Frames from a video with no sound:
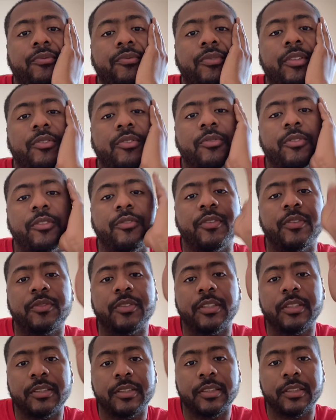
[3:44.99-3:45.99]

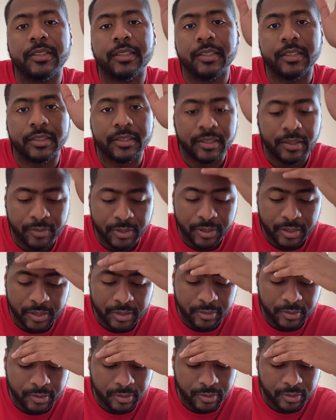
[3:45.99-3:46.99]
2015, 16, and
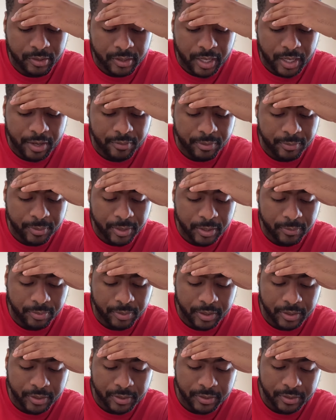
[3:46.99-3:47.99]
17, uh, Kyrie played
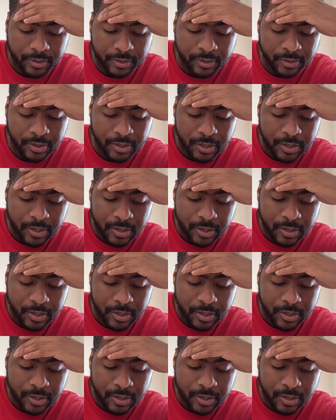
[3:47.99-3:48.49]
pretty good.